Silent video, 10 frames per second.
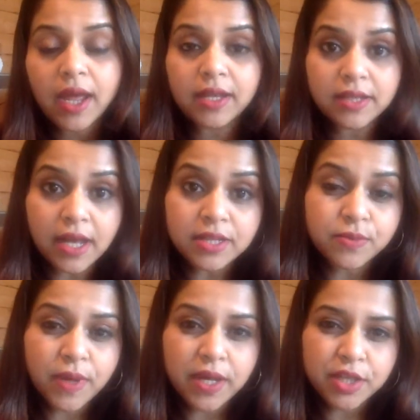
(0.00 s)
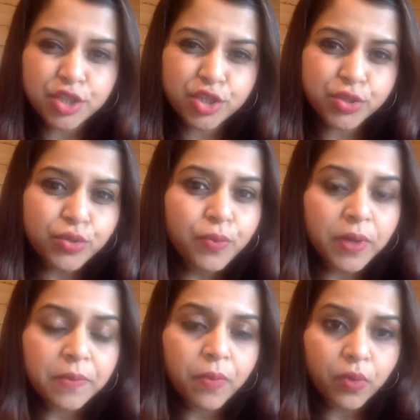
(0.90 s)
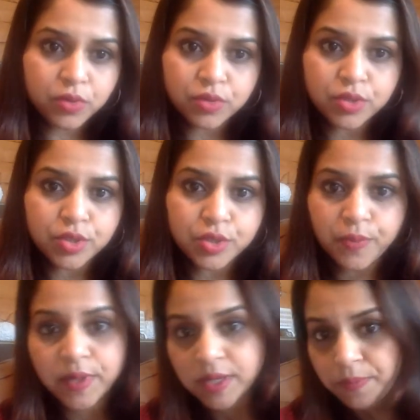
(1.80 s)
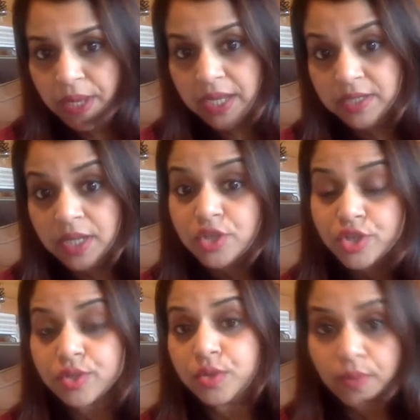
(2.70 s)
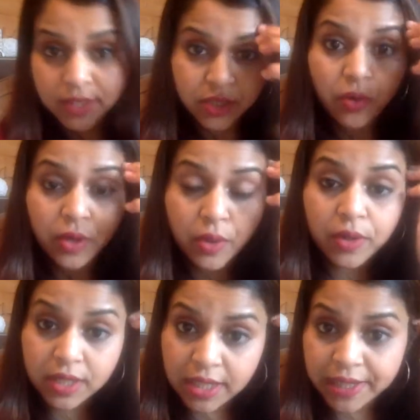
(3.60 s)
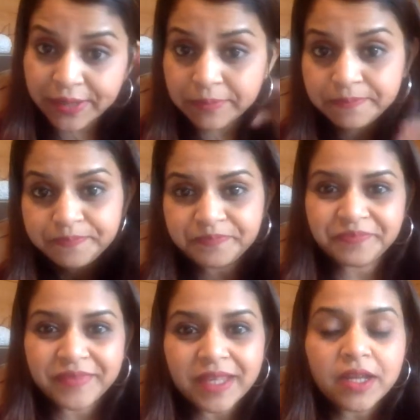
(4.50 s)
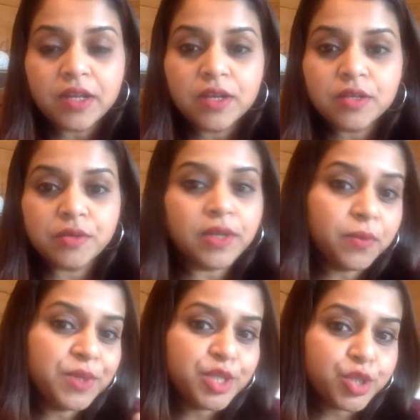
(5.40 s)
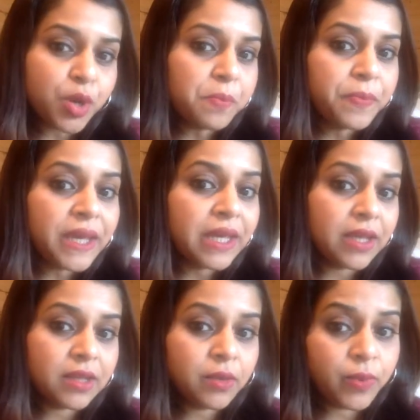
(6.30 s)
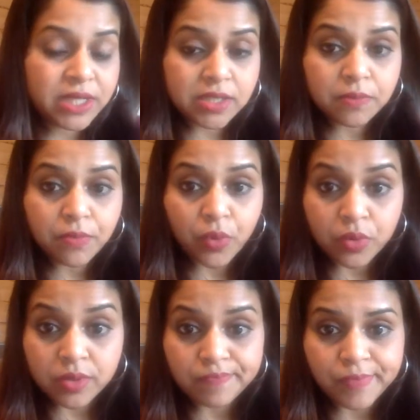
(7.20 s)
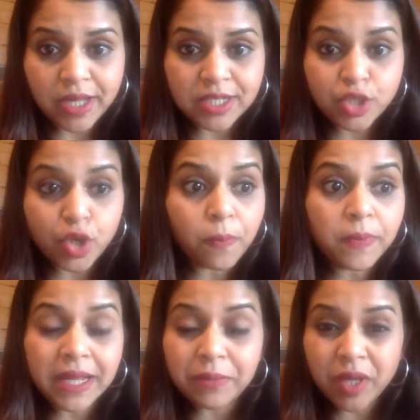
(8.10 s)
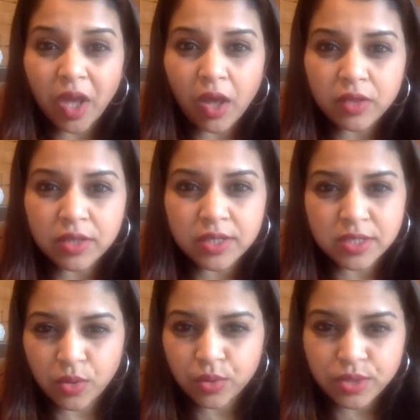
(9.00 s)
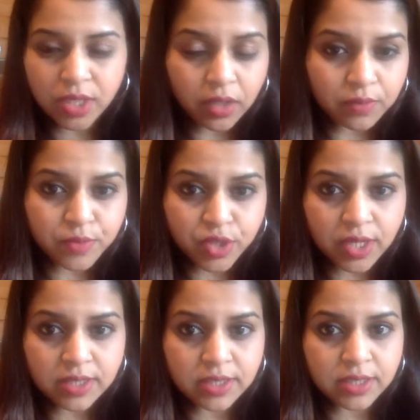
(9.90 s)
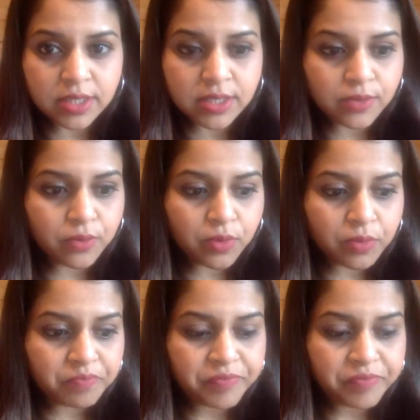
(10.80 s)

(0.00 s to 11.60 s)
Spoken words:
And that's why it's super important to pay attention to what's going on in here, so that we stop being in the victim mode and stop blaming others or the circumstances or